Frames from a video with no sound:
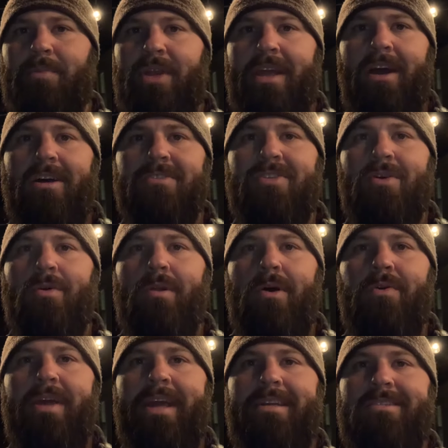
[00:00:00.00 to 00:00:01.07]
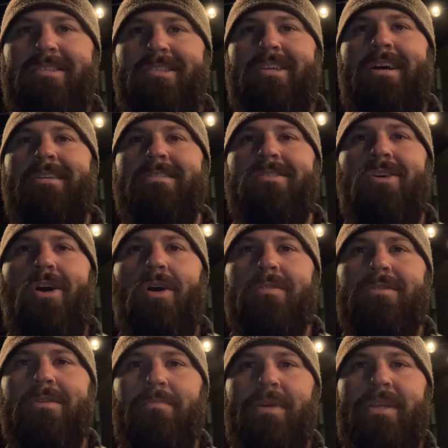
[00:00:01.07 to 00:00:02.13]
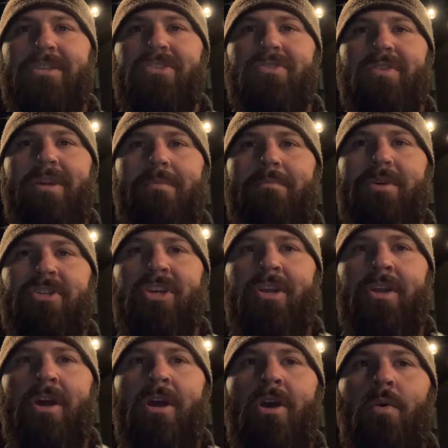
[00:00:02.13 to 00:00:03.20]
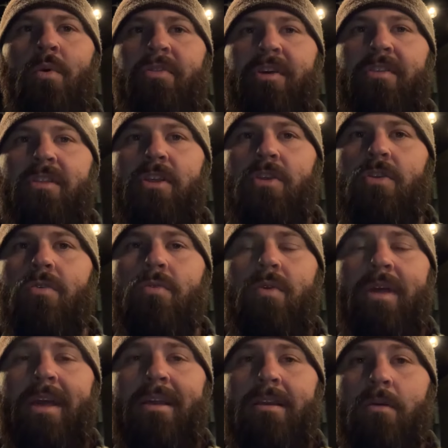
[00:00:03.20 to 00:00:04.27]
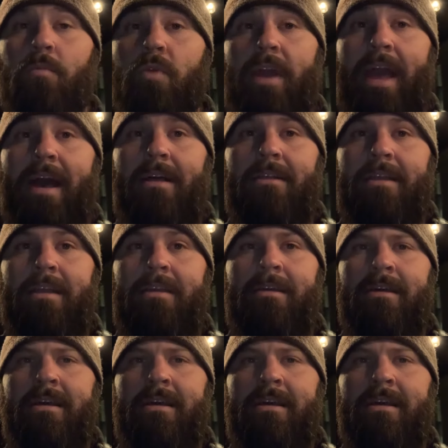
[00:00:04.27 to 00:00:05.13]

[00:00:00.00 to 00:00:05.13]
but he also locates John's call to ministry and mission within the new kingdom reality.